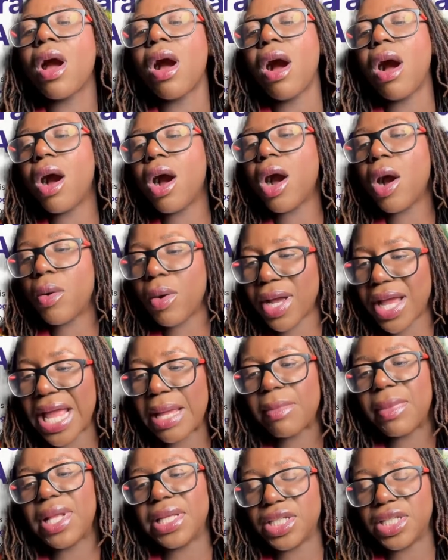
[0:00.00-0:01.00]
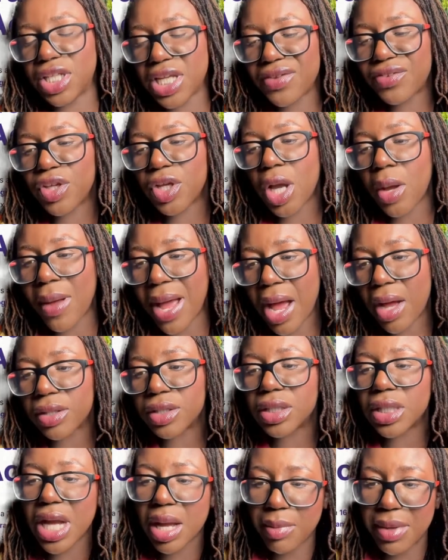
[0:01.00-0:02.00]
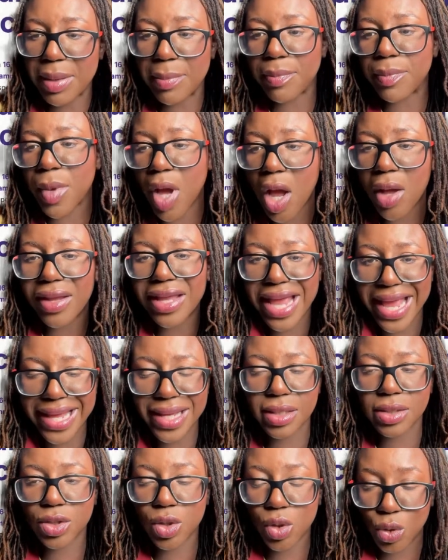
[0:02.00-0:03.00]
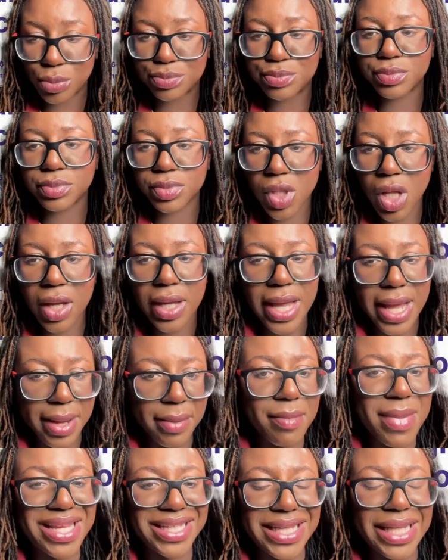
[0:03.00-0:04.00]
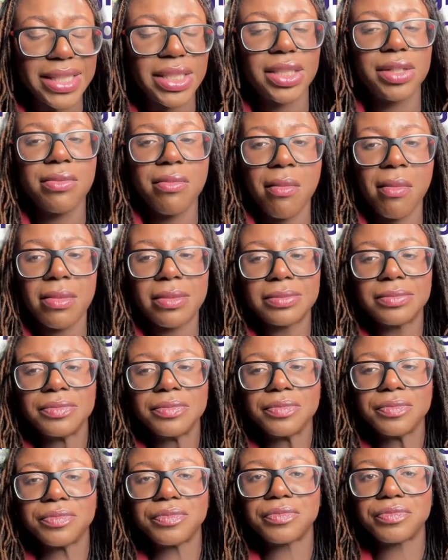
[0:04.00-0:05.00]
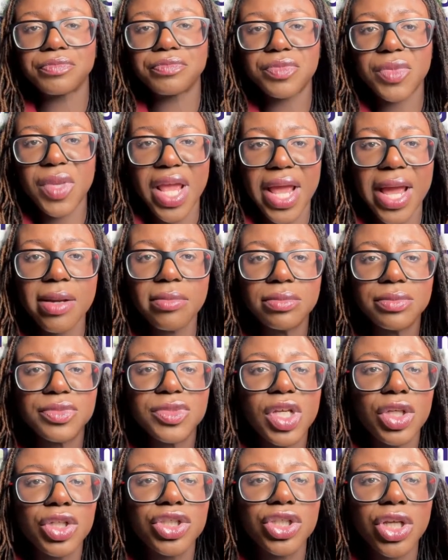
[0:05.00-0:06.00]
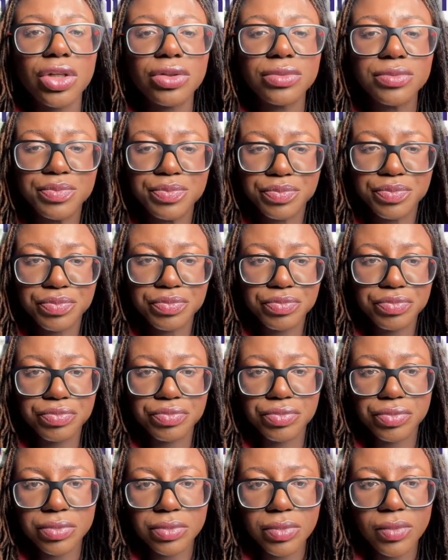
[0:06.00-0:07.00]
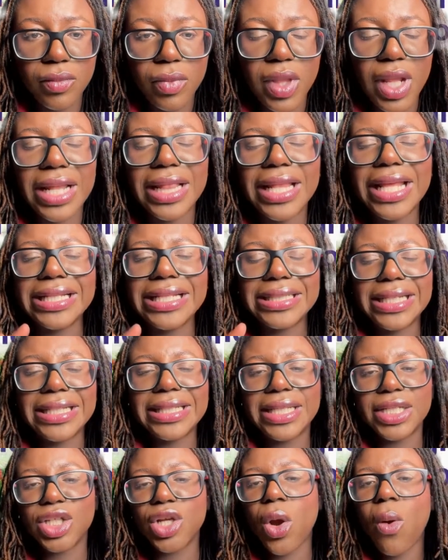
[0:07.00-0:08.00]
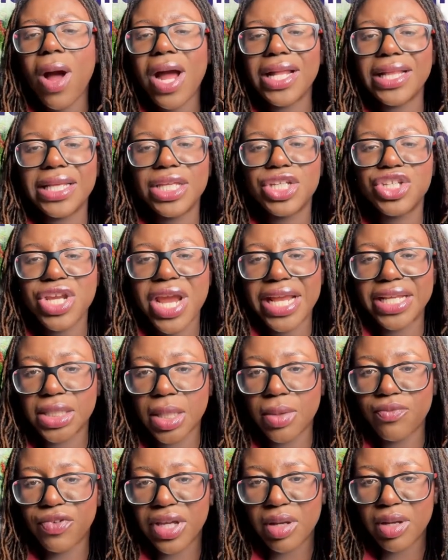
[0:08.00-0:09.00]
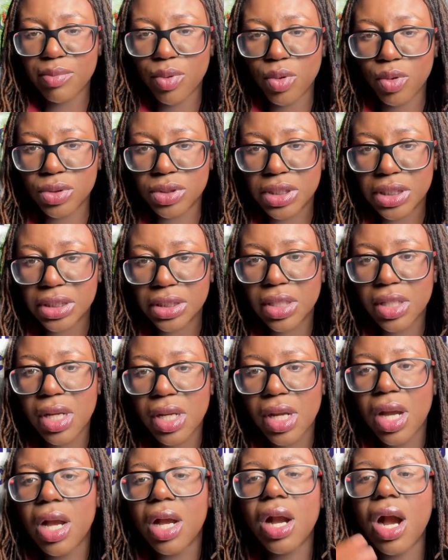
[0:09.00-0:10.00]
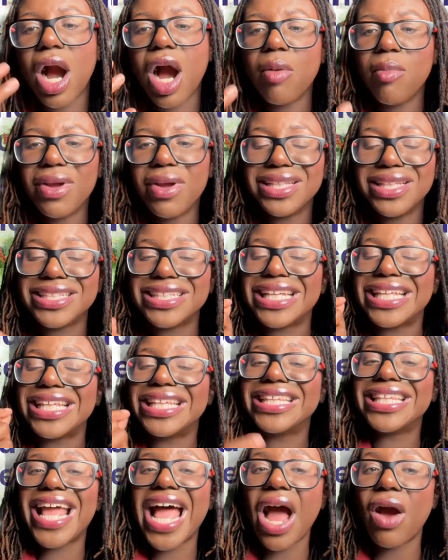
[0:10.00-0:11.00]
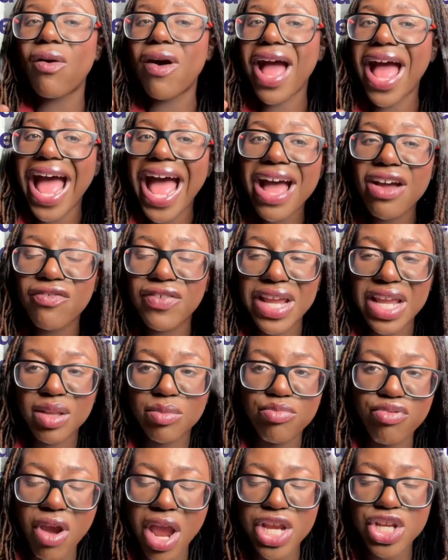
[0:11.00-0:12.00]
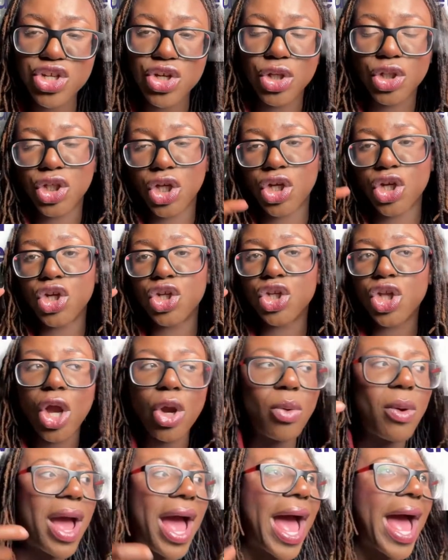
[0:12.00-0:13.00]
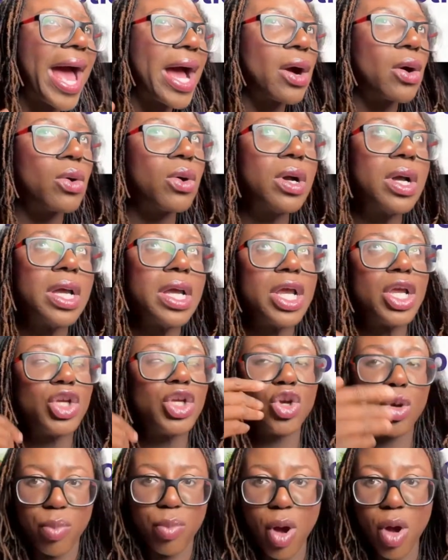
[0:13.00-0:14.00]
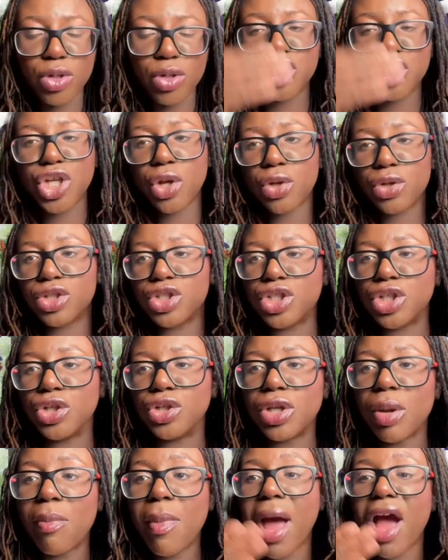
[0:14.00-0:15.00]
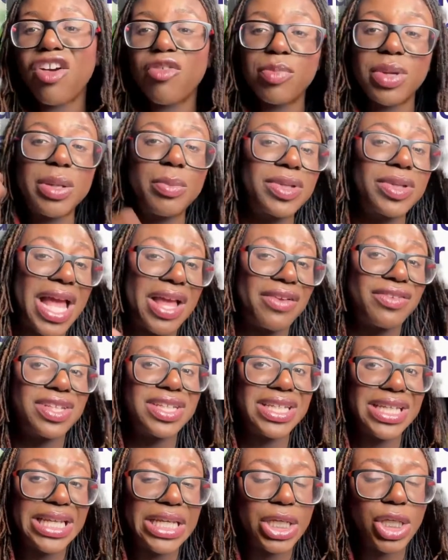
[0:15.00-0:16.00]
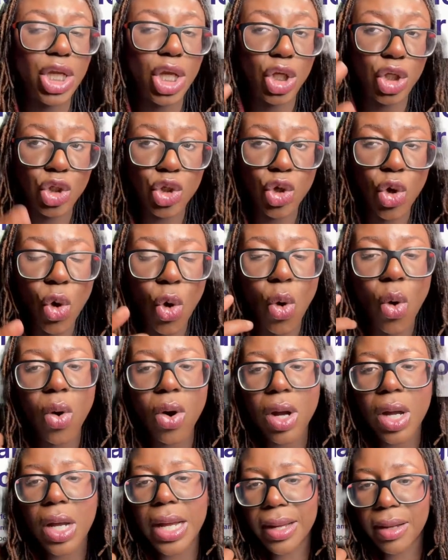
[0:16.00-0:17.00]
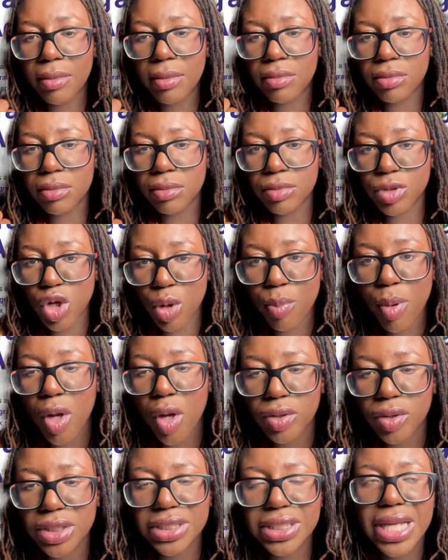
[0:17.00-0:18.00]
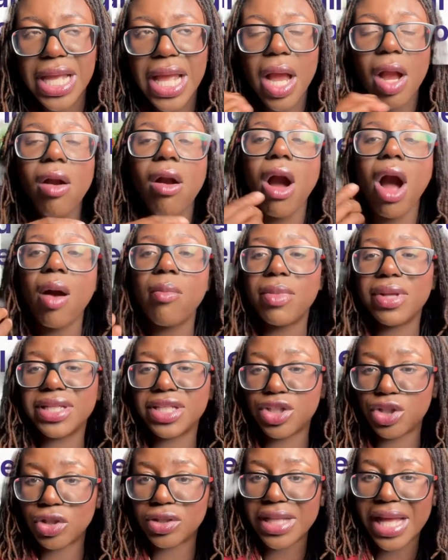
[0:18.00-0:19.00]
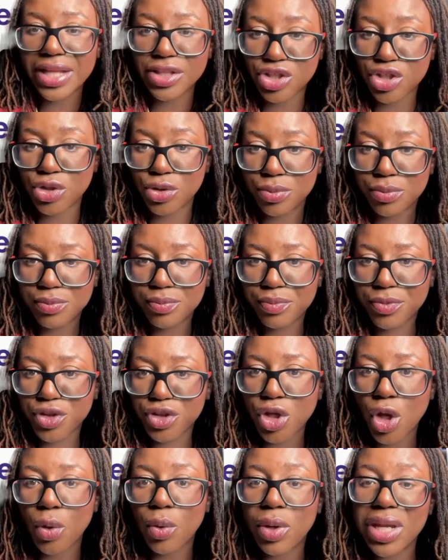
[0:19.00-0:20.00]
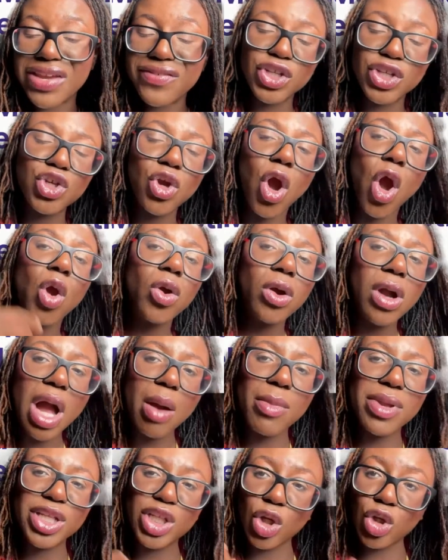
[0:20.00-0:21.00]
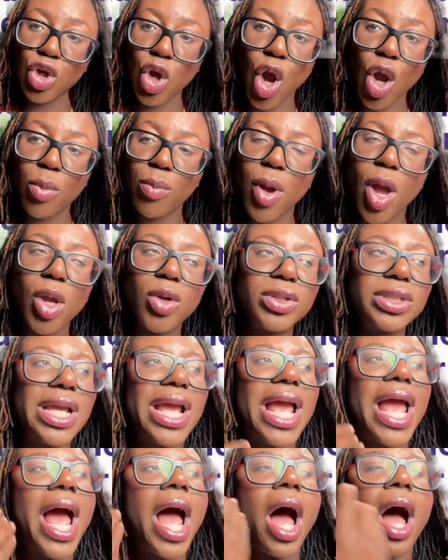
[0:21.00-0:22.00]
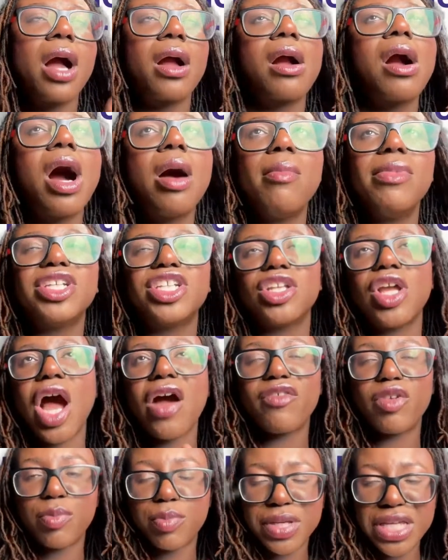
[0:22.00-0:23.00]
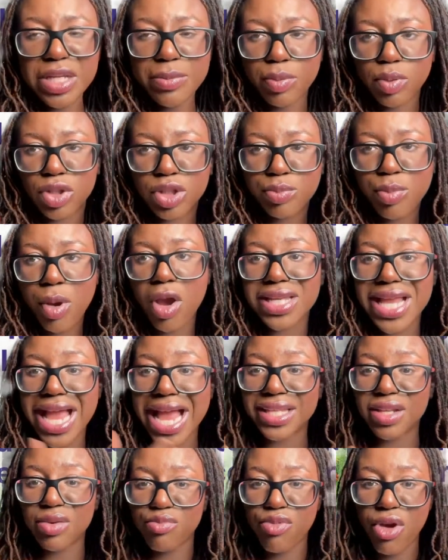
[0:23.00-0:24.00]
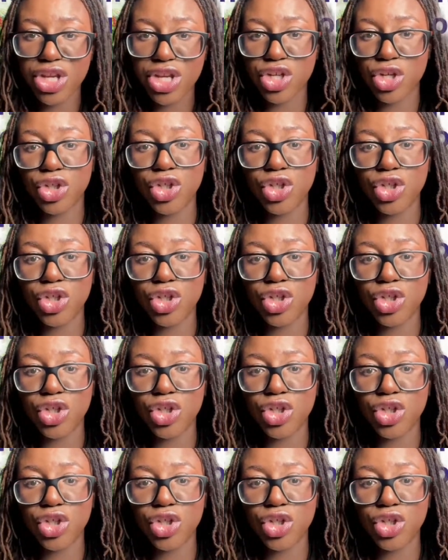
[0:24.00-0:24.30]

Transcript: Oh, okay, man. So you have to go out to come in. Okay, cool. Okay, makes sense. Yeah. So LinkedIn has quietly changed something important. Comments now have impressions. So you know how your post shows you the amount of people that have seen your post, comments do that too. So even your own comments on your own post and comments on other people's posts has impressions.